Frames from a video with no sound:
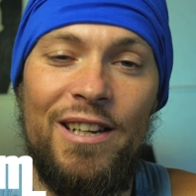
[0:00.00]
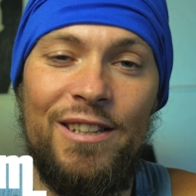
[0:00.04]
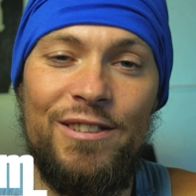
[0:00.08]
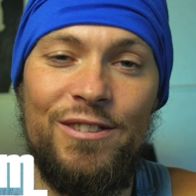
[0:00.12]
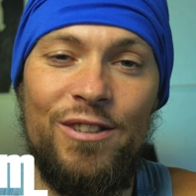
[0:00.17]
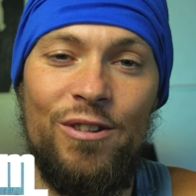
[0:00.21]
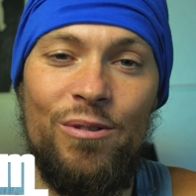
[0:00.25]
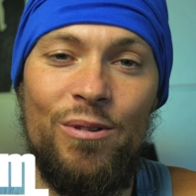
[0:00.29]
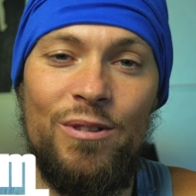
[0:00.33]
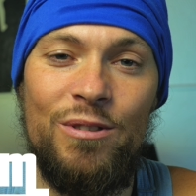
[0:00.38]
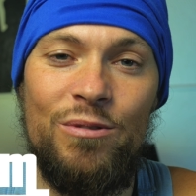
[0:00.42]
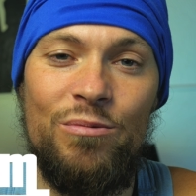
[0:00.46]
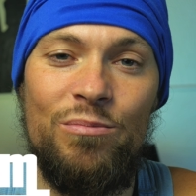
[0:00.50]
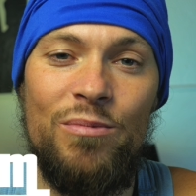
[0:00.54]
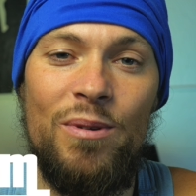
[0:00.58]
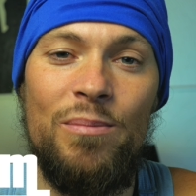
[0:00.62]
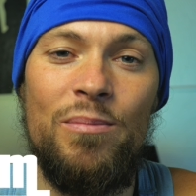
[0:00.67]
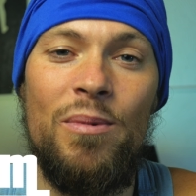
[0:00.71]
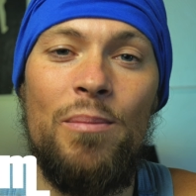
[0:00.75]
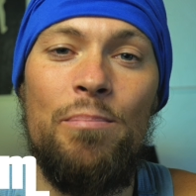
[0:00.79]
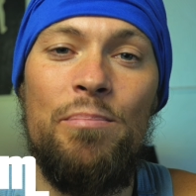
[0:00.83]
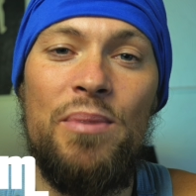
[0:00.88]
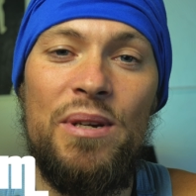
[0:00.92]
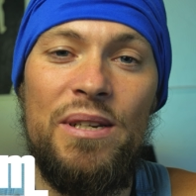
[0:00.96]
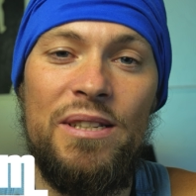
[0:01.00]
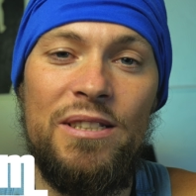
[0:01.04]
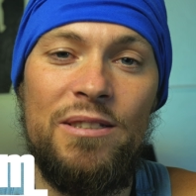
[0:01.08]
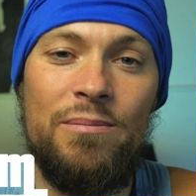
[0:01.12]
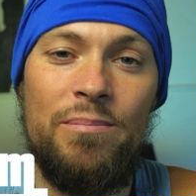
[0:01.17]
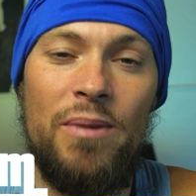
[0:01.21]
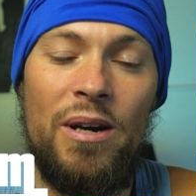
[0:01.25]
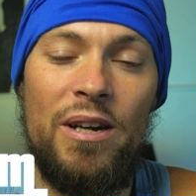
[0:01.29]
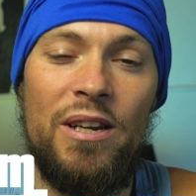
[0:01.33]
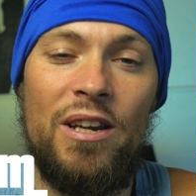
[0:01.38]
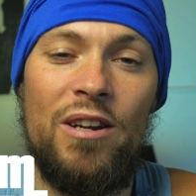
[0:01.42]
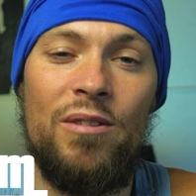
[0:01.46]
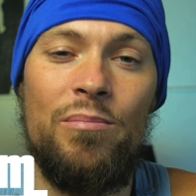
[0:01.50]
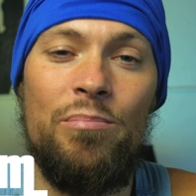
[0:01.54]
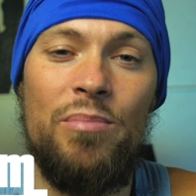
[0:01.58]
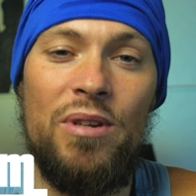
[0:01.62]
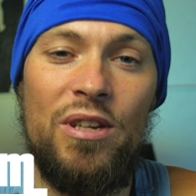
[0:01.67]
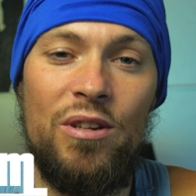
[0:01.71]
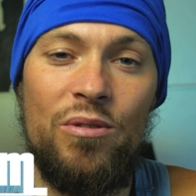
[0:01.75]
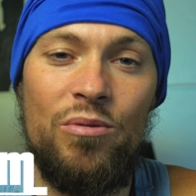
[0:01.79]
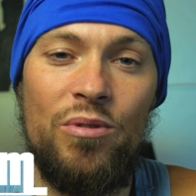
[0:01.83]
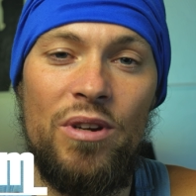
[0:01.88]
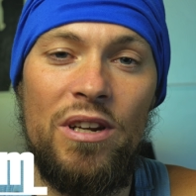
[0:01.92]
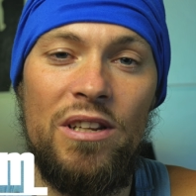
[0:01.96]
as always, remember, be inspired, be
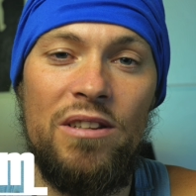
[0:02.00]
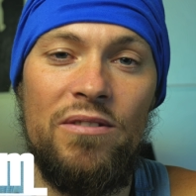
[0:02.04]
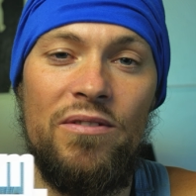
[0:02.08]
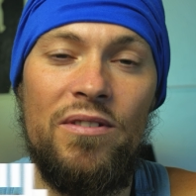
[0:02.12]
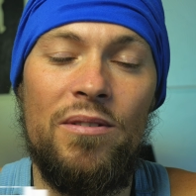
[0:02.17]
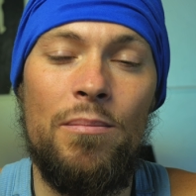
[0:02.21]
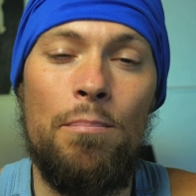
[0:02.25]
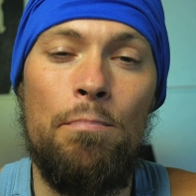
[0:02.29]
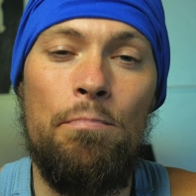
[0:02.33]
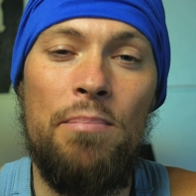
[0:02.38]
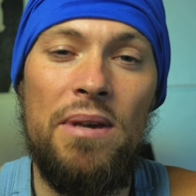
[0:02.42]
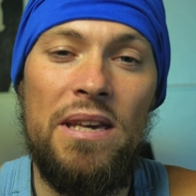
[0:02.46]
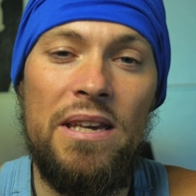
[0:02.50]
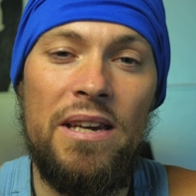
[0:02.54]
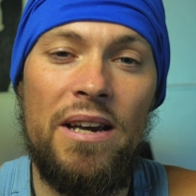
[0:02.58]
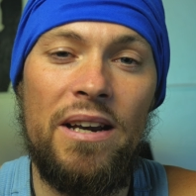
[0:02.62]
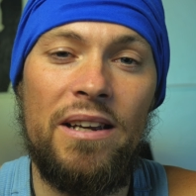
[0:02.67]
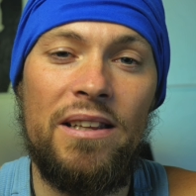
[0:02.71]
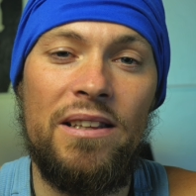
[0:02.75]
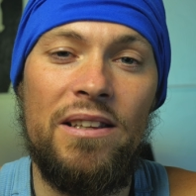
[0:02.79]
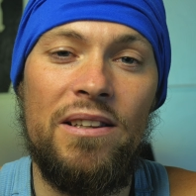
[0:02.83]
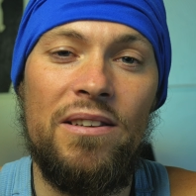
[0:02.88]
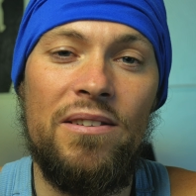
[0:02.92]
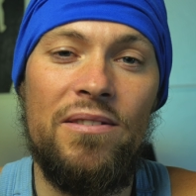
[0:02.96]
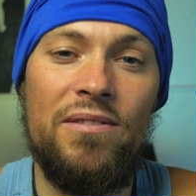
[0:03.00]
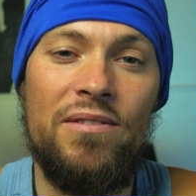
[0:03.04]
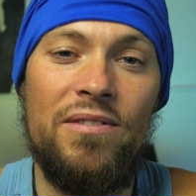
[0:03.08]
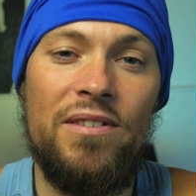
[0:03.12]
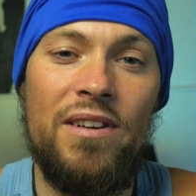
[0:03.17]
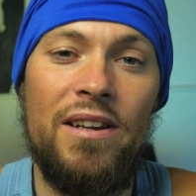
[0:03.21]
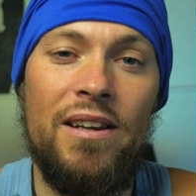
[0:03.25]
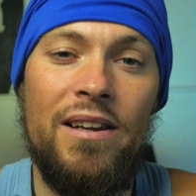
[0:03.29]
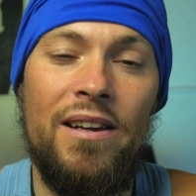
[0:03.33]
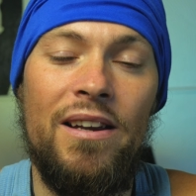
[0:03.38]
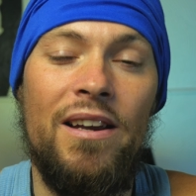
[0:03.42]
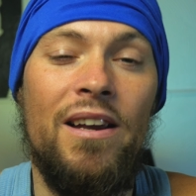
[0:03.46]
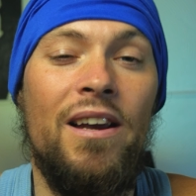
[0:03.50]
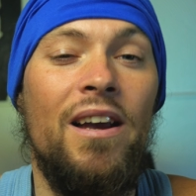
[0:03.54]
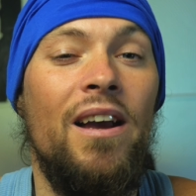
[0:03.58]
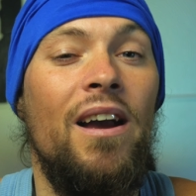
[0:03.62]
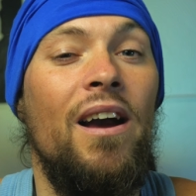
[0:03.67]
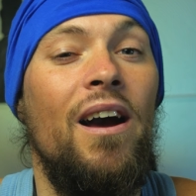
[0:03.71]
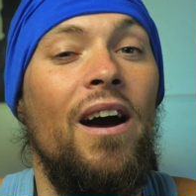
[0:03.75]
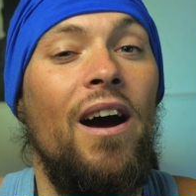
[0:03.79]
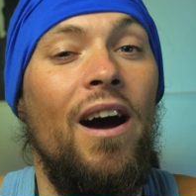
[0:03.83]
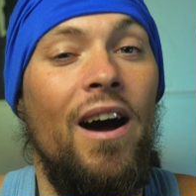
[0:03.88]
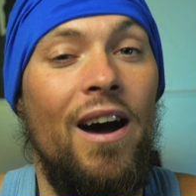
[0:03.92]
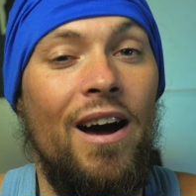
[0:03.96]
creative, and be active.
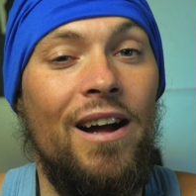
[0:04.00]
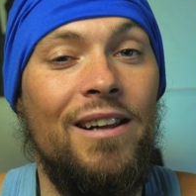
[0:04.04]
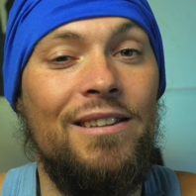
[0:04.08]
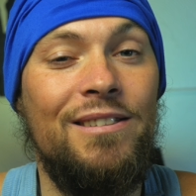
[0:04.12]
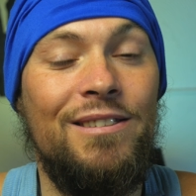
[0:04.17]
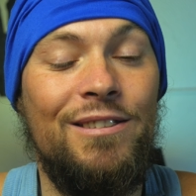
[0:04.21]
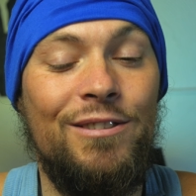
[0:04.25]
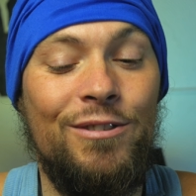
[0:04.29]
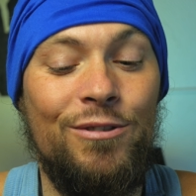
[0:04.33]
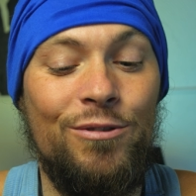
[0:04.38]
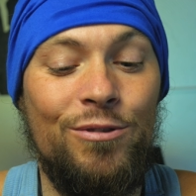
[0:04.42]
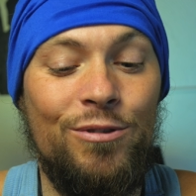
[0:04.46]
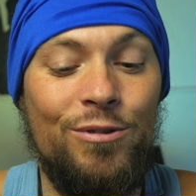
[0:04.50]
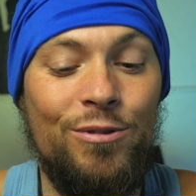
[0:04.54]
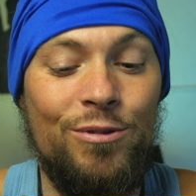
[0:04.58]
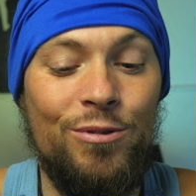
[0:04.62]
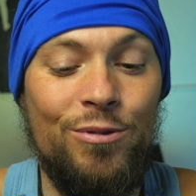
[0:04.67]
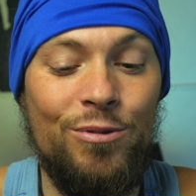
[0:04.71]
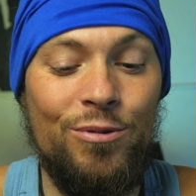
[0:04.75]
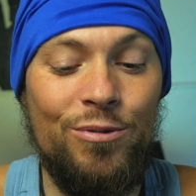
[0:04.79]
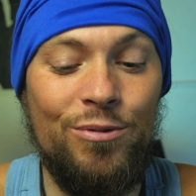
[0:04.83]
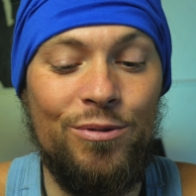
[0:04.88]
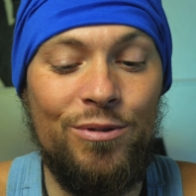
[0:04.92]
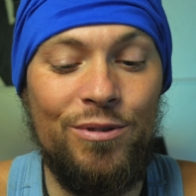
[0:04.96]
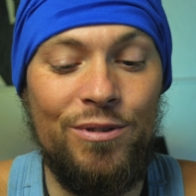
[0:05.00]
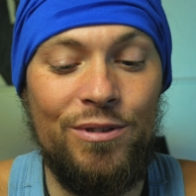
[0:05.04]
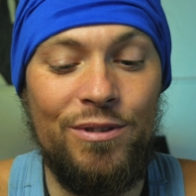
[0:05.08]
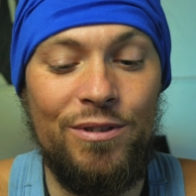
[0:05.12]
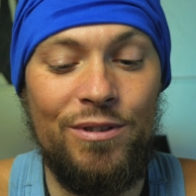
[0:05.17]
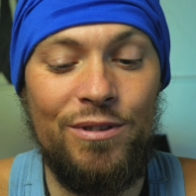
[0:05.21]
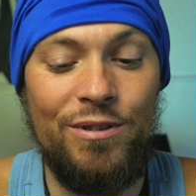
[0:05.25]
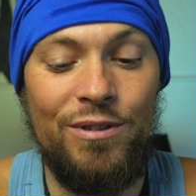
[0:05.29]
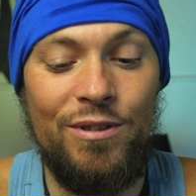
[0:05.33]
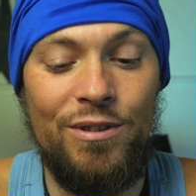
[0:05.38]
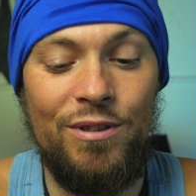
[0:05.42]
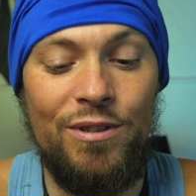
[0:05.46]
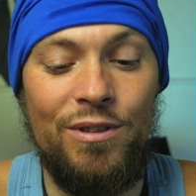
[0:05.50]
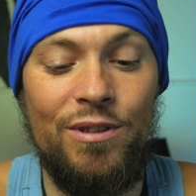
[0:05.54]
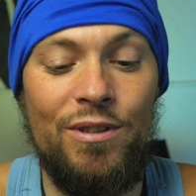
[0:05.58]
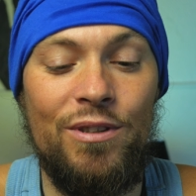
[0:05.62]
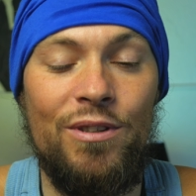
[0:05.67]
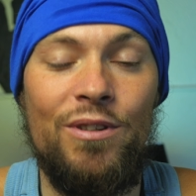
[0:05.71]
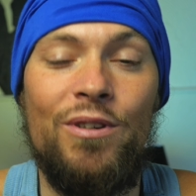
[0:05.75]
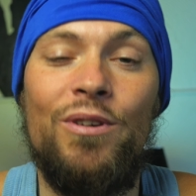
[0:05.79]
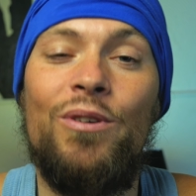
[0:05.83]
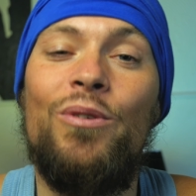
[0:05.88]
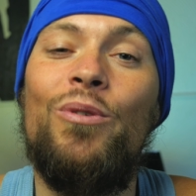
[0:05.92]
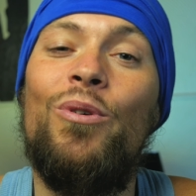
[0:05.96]
I'll see you soon.
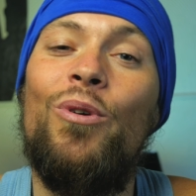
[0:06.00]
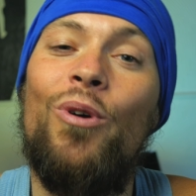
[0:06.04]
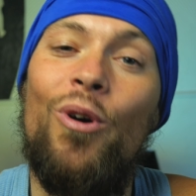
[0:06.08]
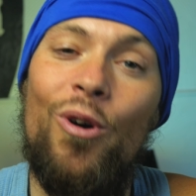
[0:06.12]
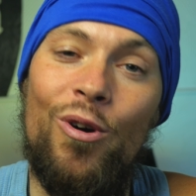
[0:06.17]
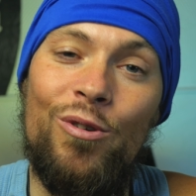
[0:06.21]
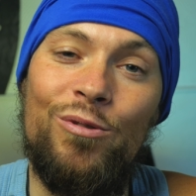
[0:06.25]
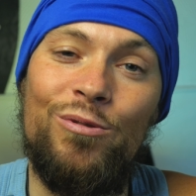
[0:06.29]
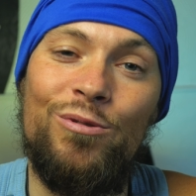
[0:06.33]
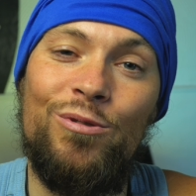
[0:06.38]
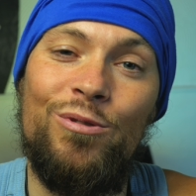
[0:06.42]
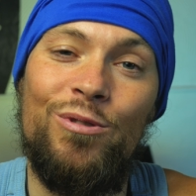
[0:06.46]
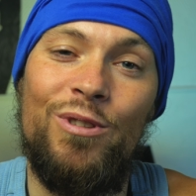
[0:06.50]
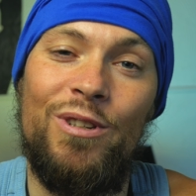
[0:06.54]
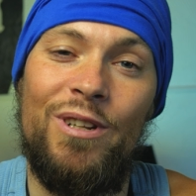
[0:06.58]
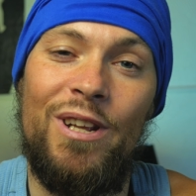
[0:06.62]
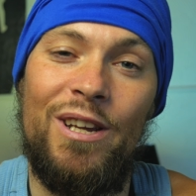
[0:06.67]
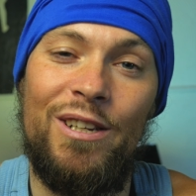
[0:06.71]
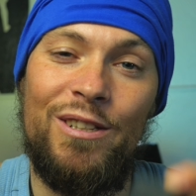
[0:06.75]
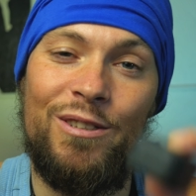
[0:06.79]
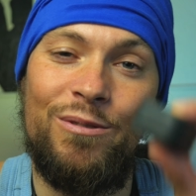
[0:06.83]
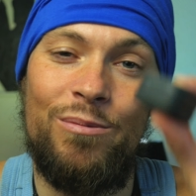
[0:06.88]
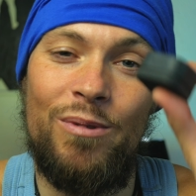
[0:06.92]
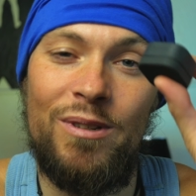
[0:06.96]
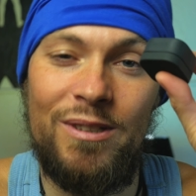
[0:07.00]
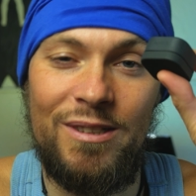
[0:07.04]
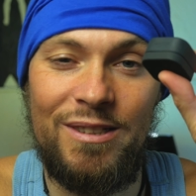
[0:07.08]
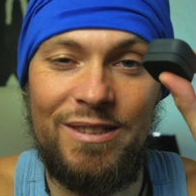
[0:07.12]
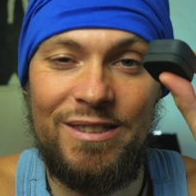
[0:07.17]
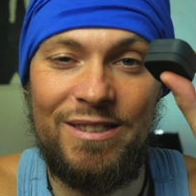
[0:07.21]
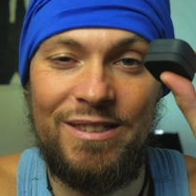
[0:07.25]
On to the next one.